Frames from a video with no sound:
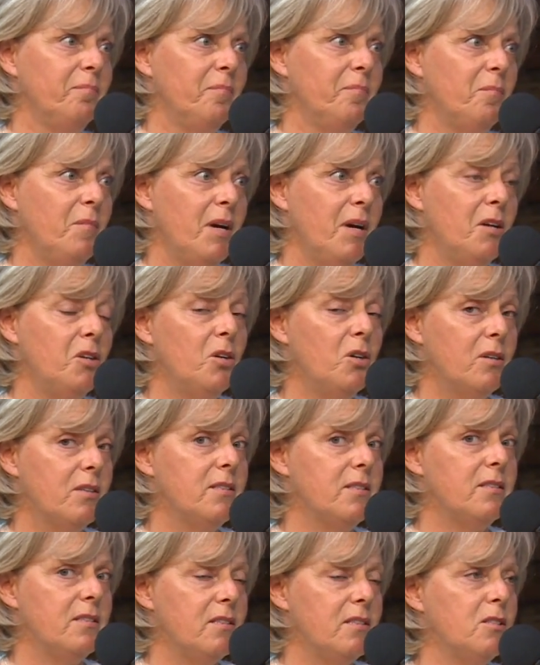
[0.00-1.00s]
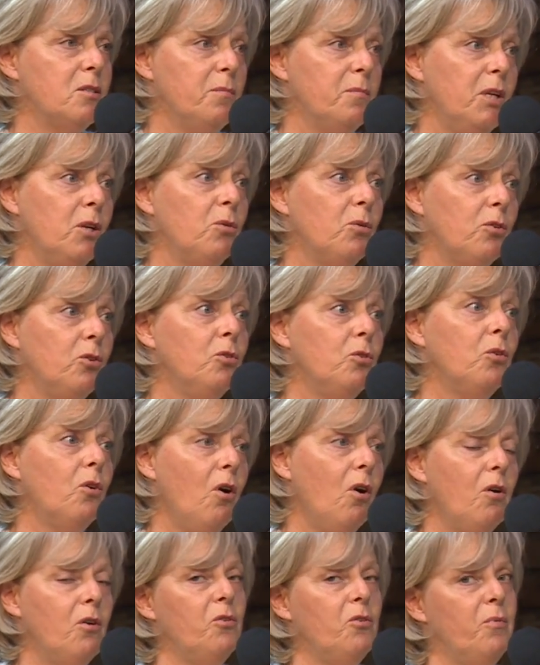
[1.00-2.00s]
My doctor said to me, look, you
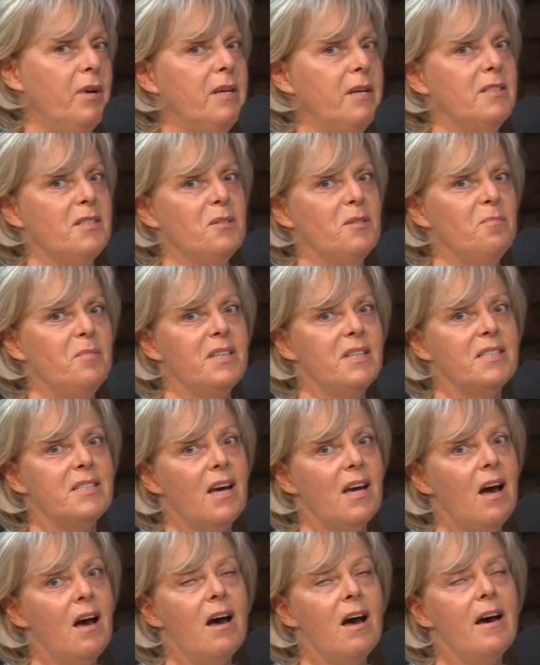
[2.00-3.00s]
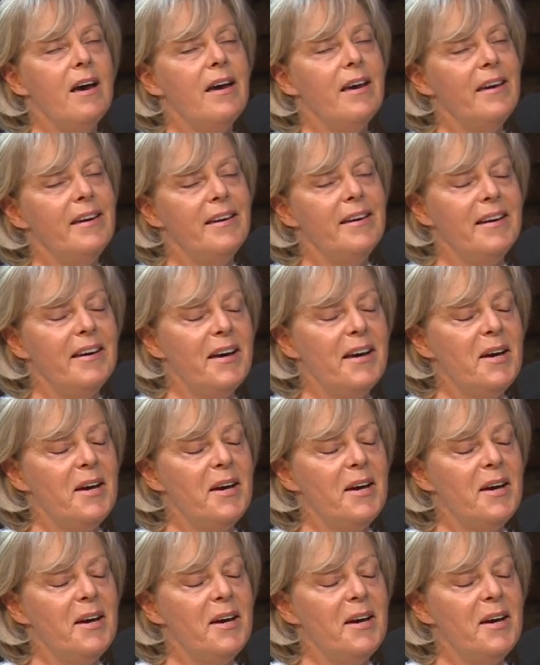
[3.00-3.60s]
can't wait. But yes. I